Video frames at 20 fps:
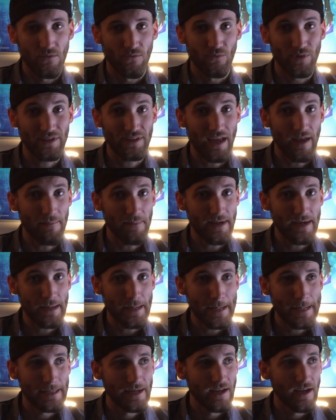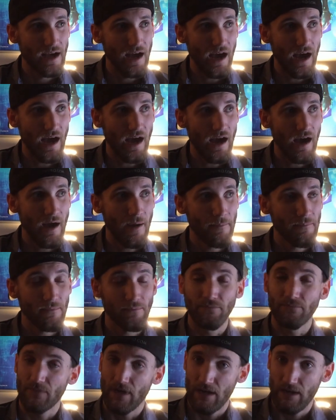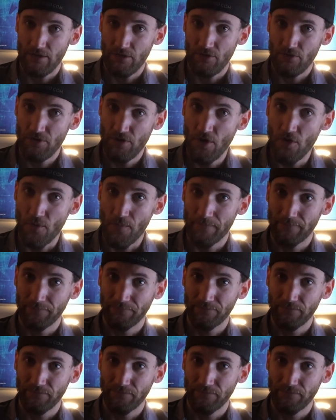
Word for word: What does that mean? I don't know.